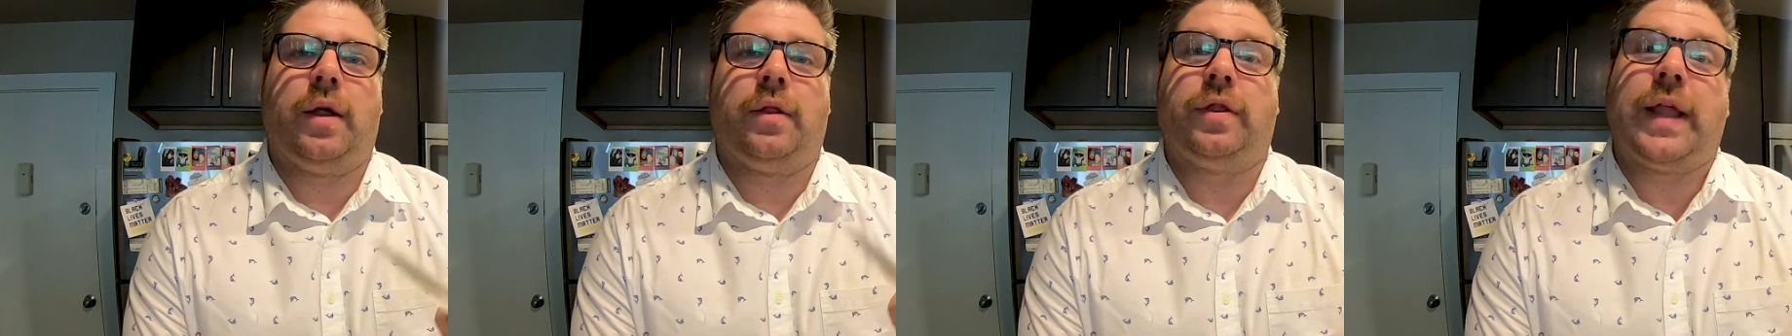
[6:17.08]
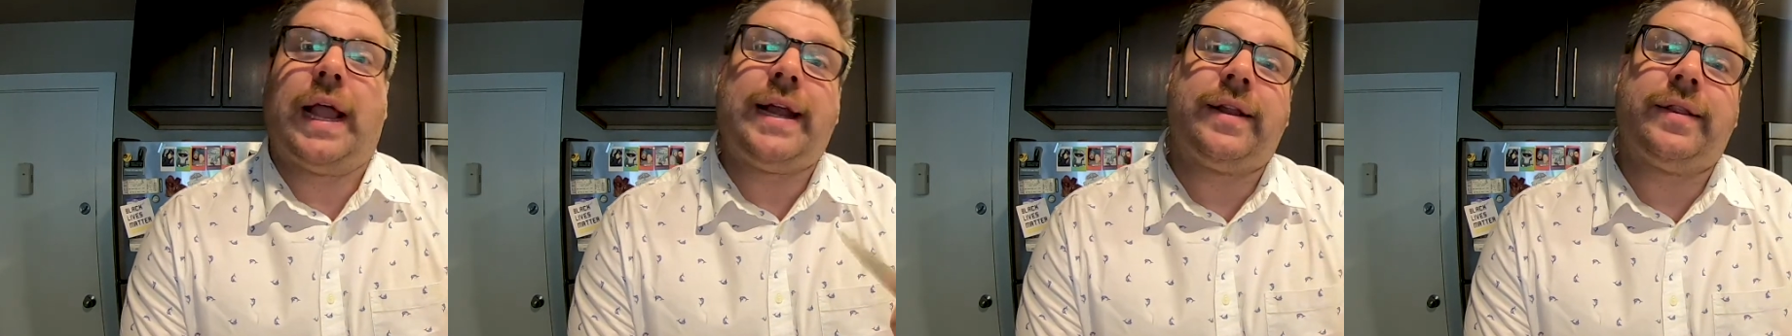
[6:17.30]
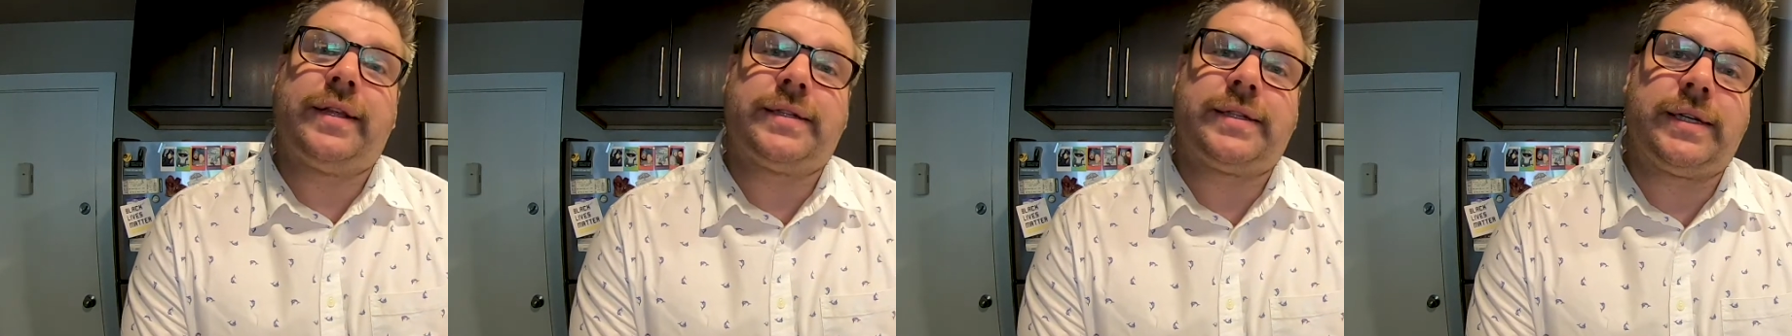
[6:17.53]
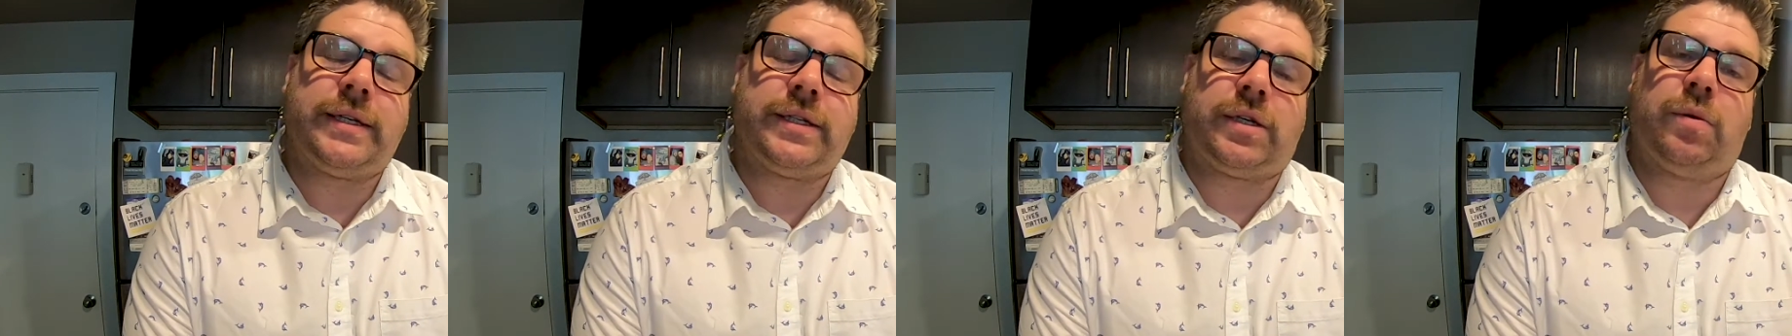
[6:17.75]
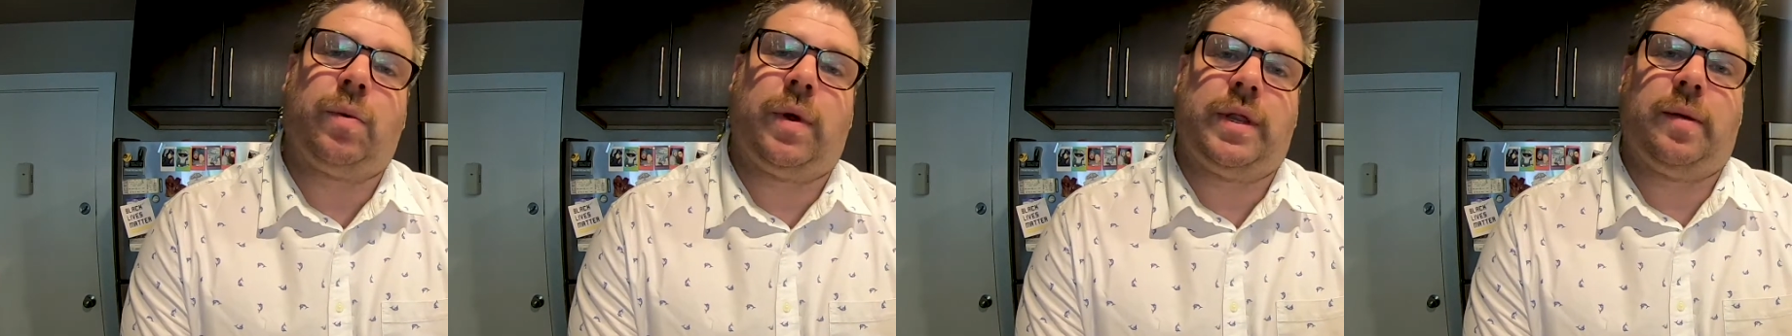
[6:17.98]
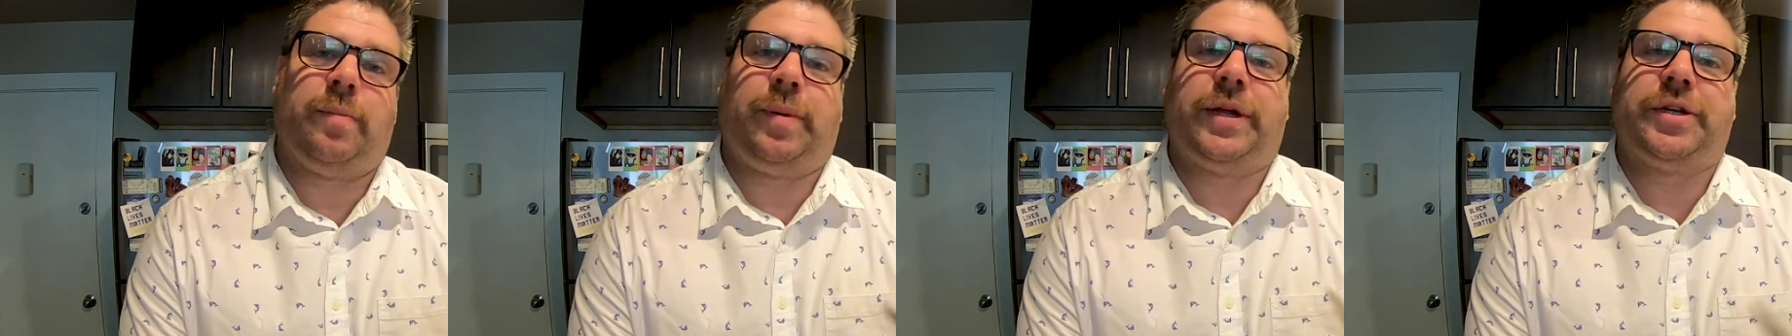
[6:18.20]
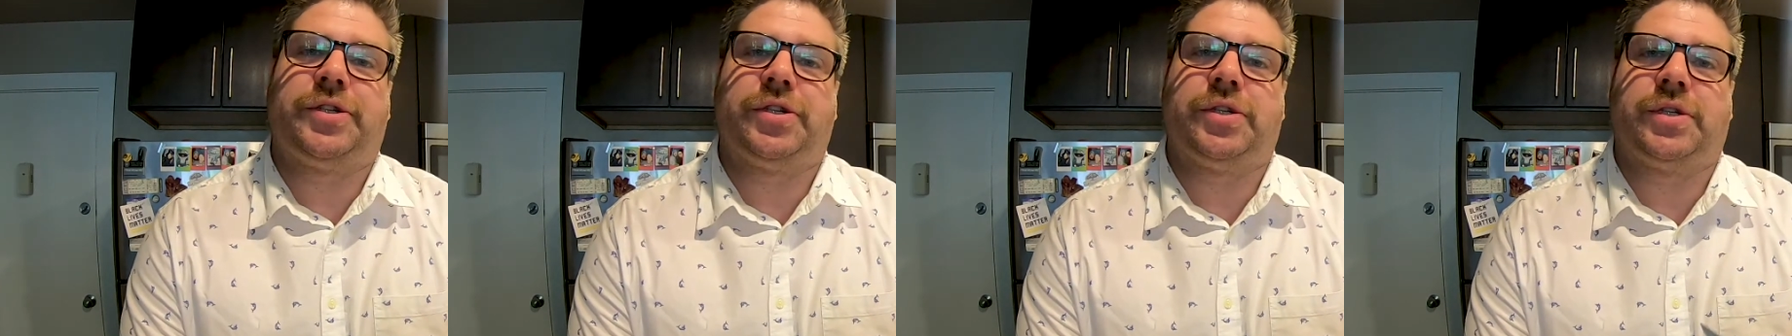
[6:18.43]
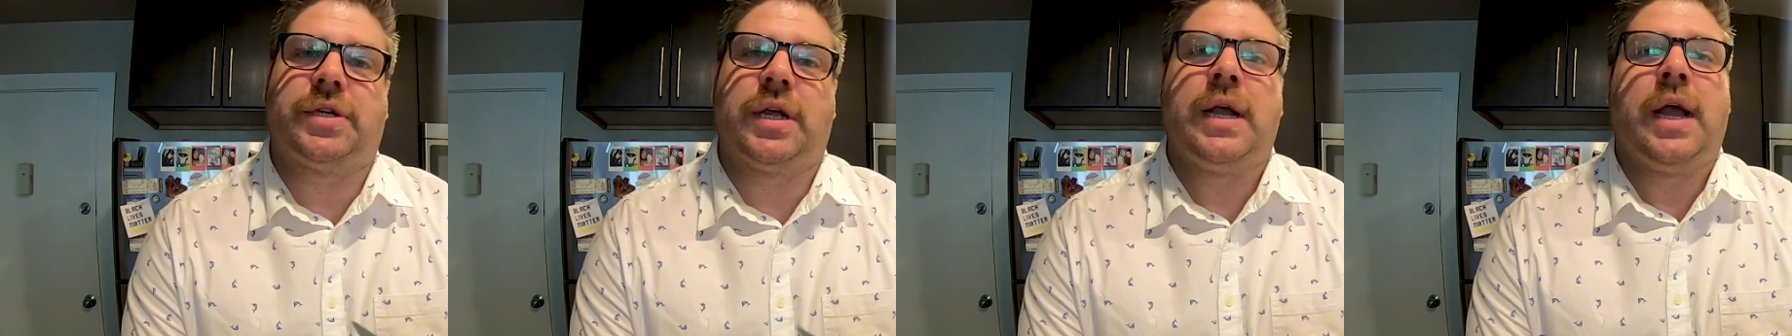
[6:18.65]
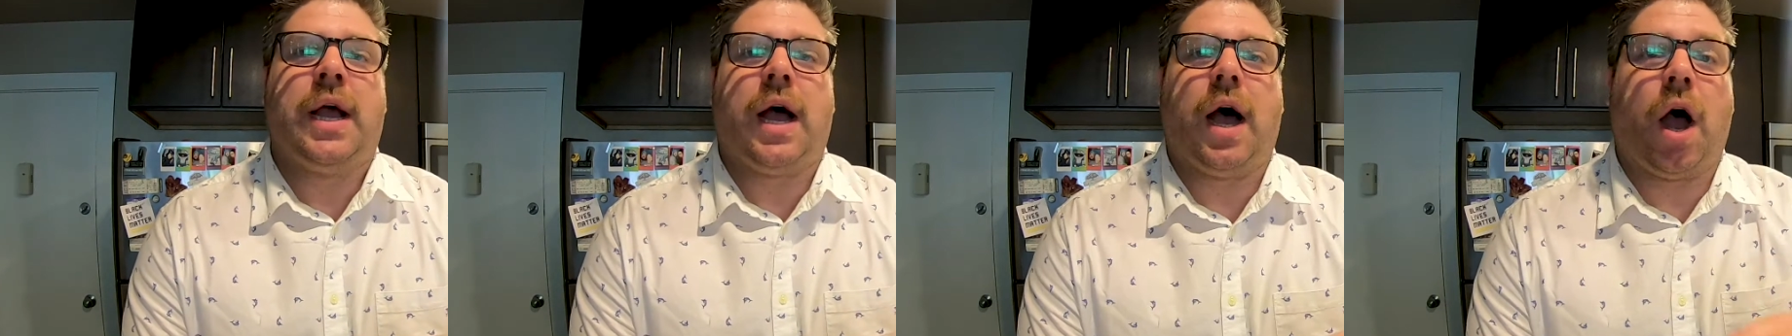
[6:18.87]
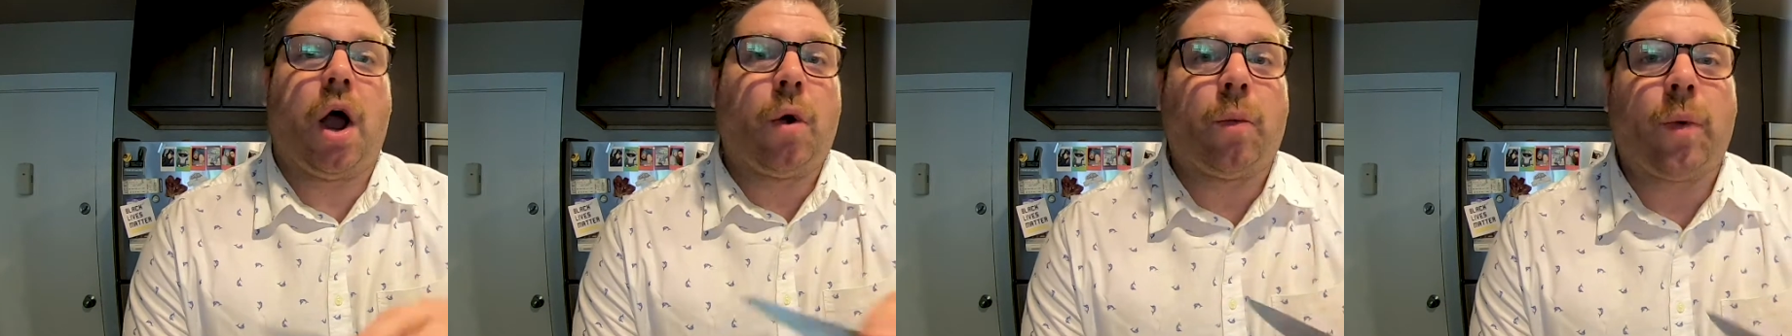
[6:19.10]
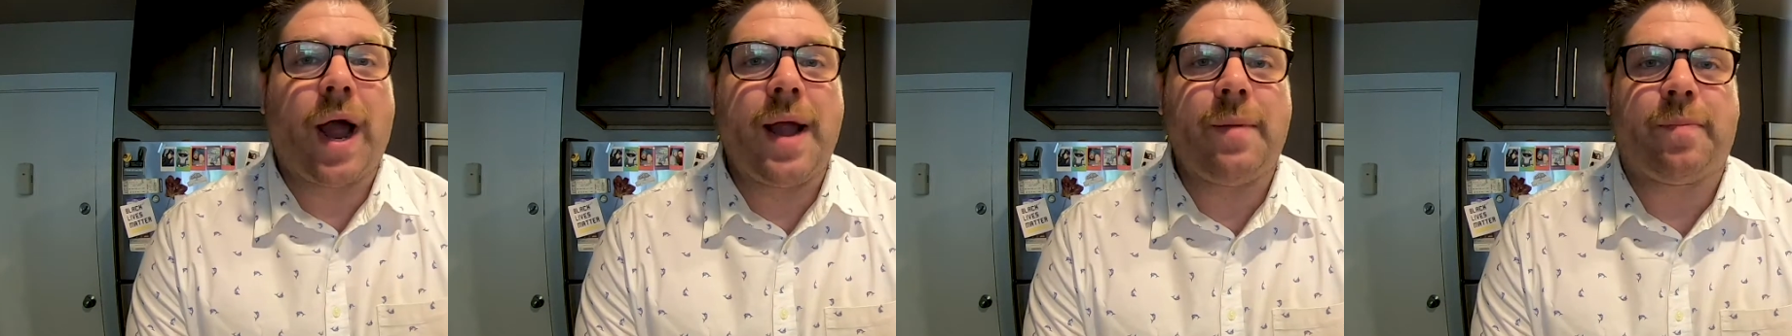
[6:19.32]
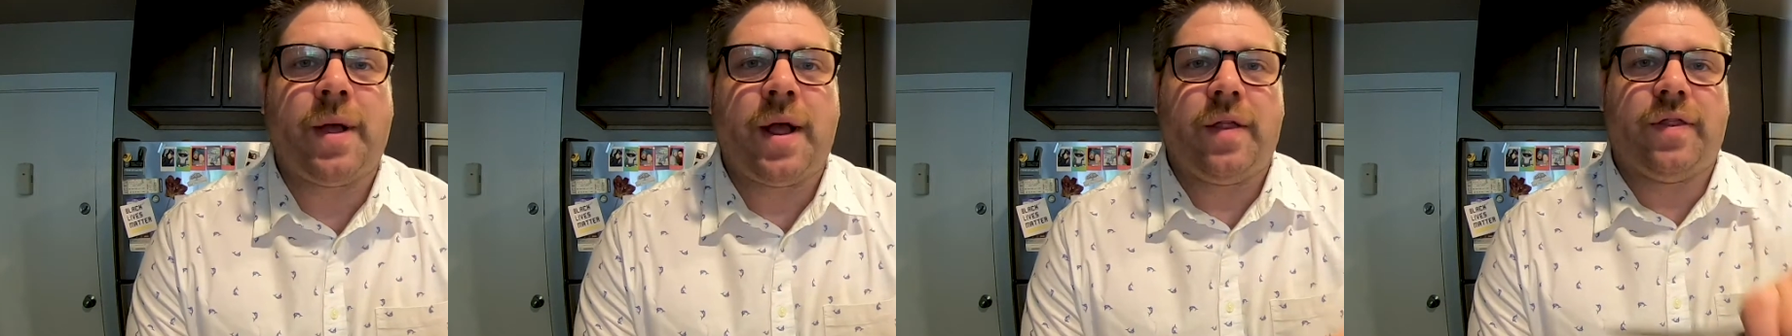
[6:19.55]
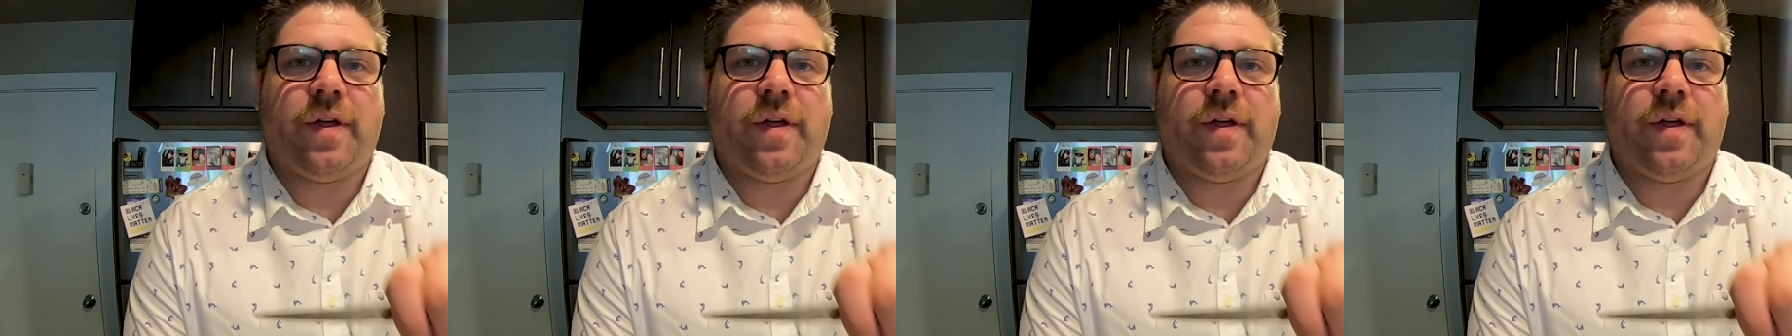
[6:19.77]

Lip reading: late in the season when the peaches are ripe.